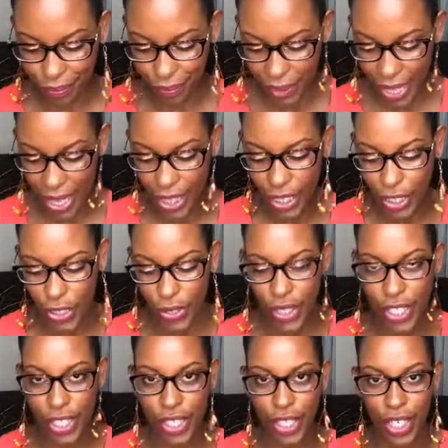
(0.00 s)
I think 2
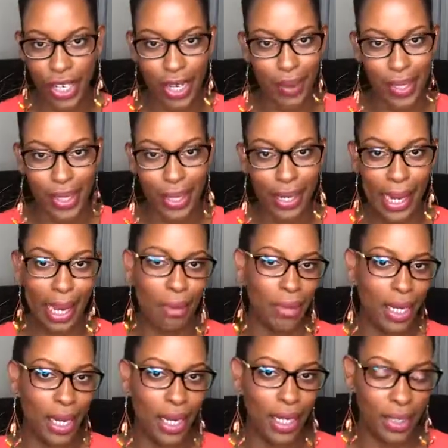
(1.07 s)
years ago, and I was like, I'm
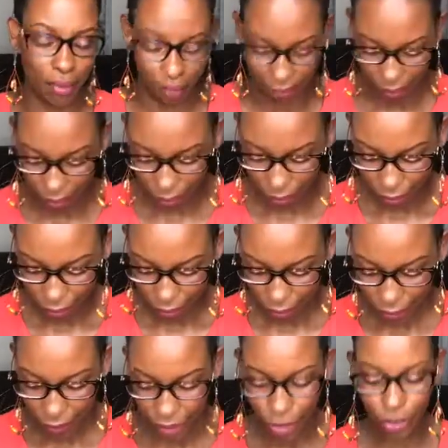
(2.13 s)
not
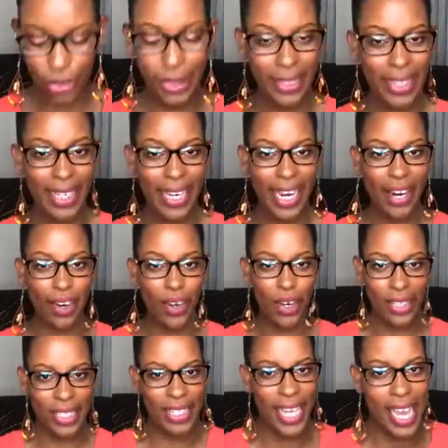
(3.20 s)
interested in carrying
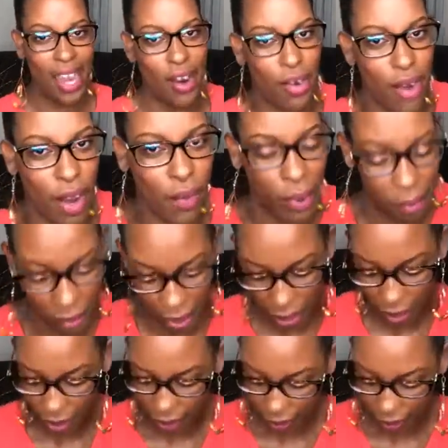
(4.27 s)
all this hair around with me.